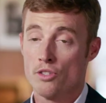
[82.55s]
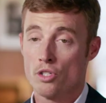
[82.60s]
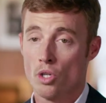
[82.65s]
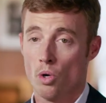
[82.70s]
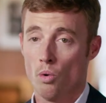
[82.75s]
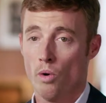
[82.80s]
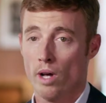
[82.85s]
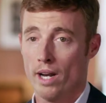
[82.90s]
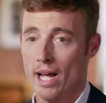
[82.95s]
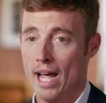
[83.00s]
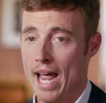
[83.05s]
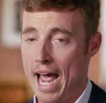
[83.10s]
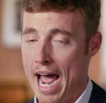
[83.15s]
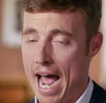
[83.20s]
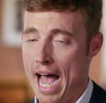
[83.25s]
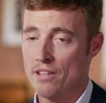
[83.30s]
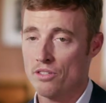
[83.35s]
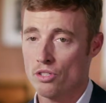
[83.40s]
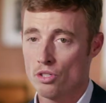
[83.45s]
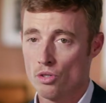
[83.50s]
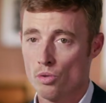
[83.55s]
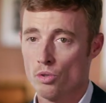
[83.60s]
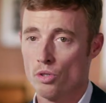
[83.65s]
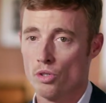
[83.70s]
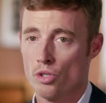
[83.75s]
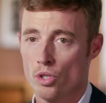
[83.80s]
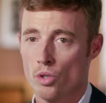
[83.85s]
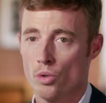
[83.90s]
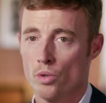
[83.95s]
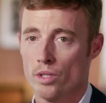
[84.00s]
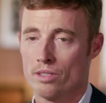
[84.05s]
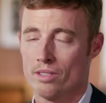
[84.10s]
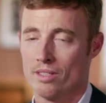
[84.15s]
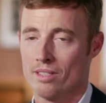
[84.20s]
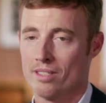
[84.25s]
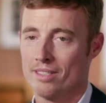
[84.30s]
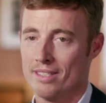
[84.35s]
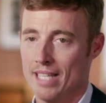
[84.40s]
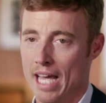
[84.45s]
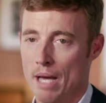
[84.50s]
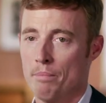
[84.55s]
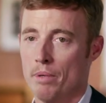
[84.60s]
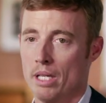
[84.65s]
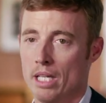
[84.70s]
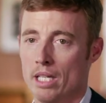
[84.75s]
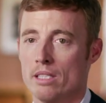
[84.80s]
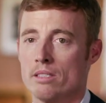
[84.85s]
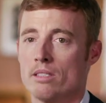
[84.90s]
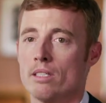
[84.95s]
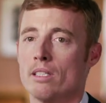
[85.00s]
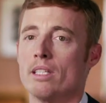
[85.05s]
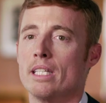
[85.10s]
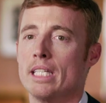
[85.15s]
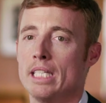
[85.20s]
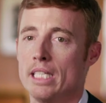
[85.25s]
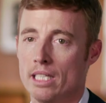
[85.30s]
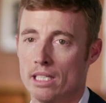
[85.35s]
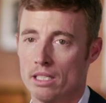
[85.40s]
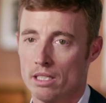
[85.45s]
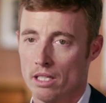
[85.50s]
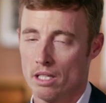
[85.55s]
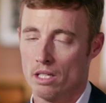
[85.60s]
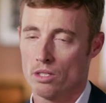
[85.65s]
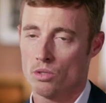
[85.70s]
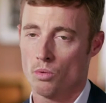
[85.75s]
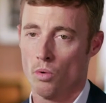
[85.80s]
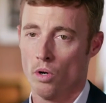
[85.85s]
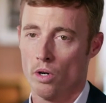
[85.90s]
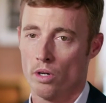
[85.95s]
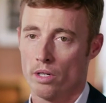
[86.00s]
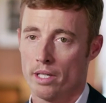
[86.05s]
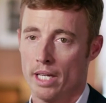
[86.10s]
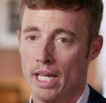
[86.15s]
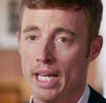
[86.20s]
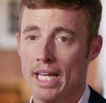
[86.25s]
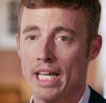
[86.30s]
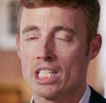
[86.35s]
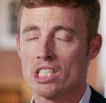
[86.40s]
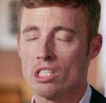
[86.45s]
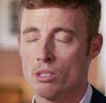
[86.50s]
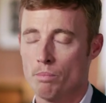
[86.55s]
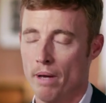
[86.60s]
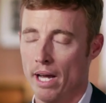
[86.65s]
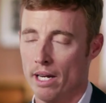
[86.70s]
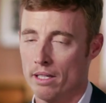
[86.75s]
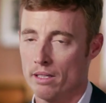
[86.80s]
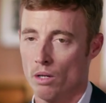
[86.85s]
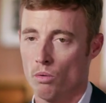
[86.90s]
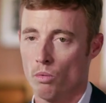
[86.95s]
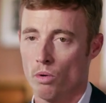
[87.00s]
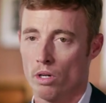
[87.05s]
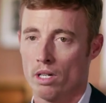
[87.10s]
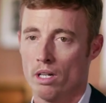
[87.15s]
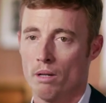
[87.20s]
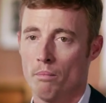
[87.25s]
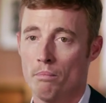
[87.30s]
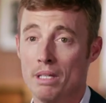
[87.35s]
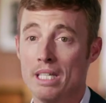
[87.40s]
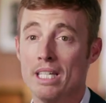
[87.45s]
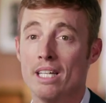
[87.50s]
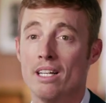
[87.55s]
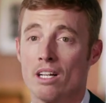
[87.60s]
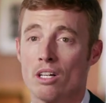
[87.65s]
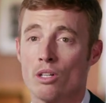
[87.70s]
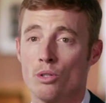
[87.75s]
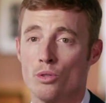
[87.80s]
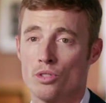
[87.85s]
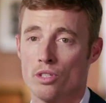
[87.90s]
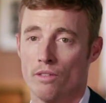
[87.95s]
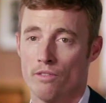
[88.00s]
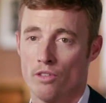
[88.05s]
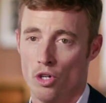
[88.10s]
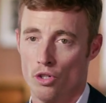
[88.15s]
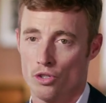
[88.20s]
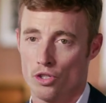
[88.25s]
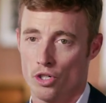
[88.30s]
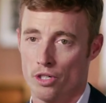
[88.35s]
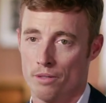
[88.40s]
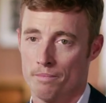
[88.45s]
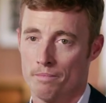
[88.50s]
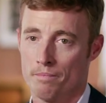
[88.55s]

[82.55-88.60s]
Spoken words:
so what I ask you to do is to step in and to lean into this work and expect that we're going to be an inclusive culture.